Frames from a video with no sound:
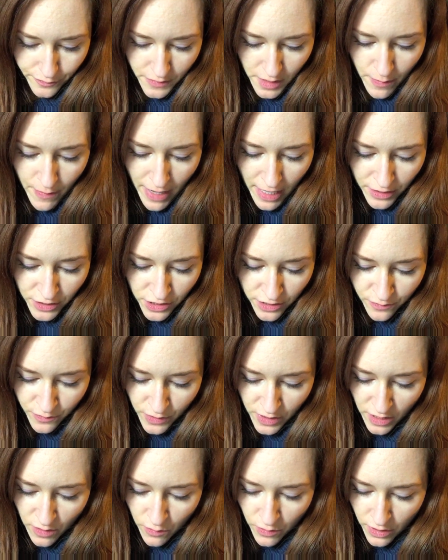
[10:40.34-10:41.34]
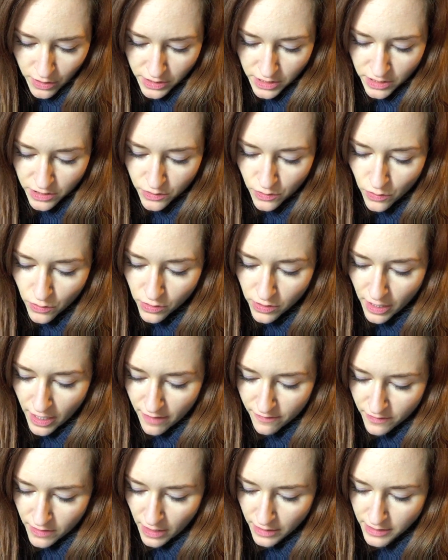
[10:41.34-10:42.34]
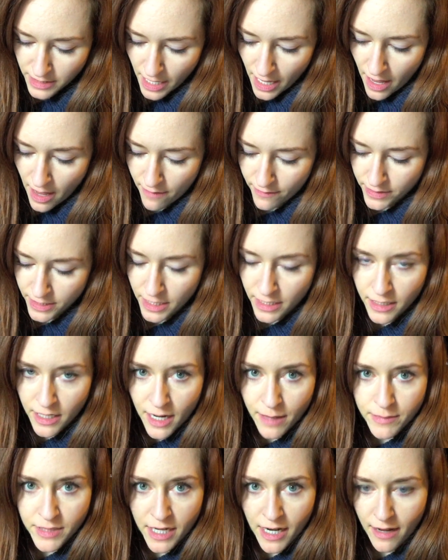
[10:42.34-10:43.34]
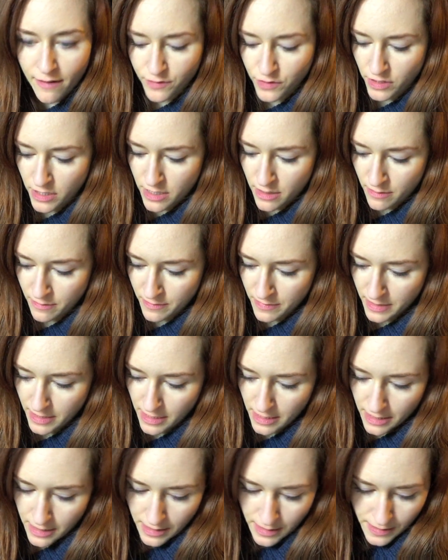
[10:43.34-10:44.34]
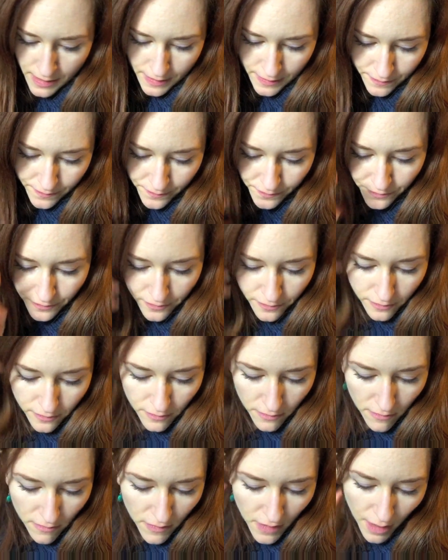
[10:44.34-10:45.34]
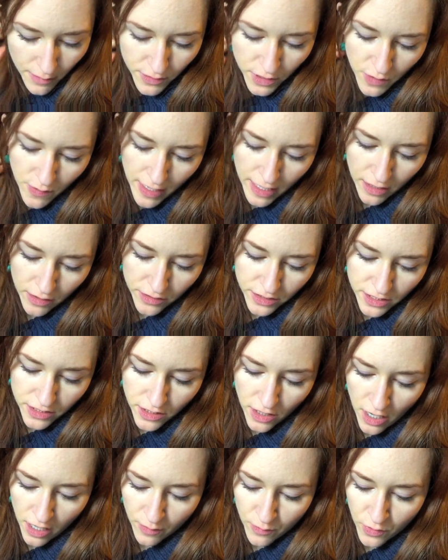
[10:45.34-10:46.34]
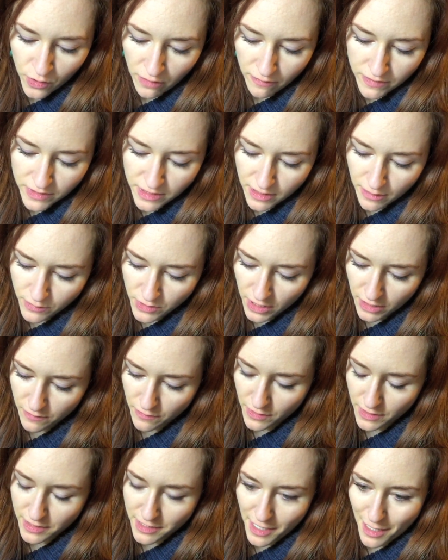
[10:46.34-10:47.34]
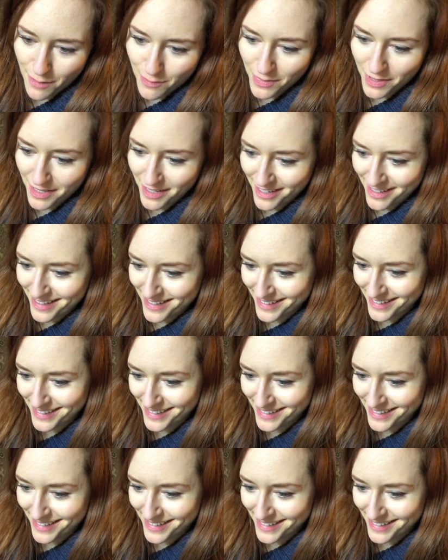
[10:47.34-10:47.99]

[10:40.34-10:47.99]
Imagine what he worked his whole life not to have, and they named it after him. I'm too angered to talk more of the subject for the time being.